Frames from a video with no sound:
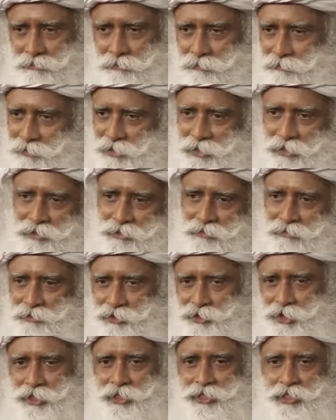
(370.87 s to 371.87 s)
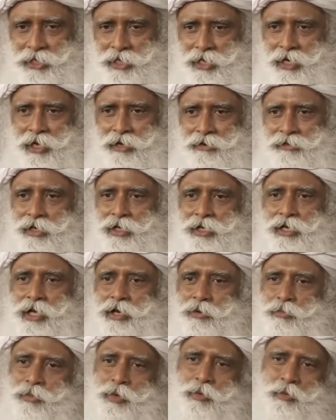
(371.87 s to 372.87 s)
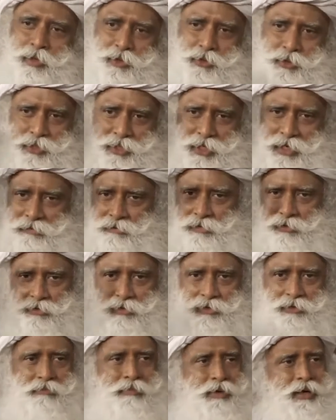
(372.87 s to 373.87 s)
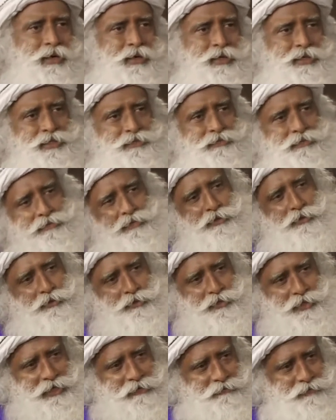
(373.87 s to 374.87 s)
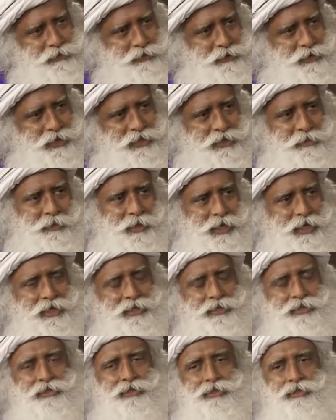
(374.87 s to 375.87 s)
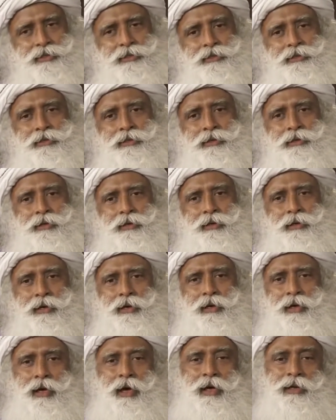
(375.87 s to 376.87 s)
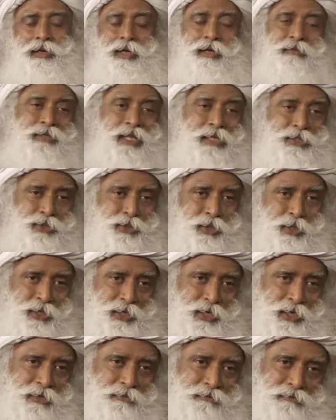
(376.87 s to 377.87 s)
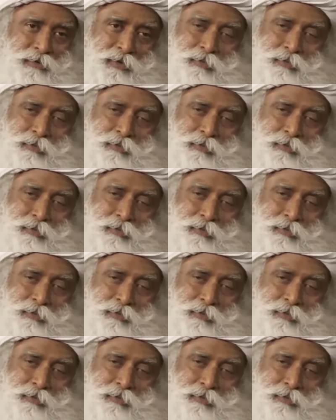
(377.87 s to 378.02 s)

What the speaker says: we jetted around and now we want to travel to the Mars, we want to travel to another place. And now that's not enough, we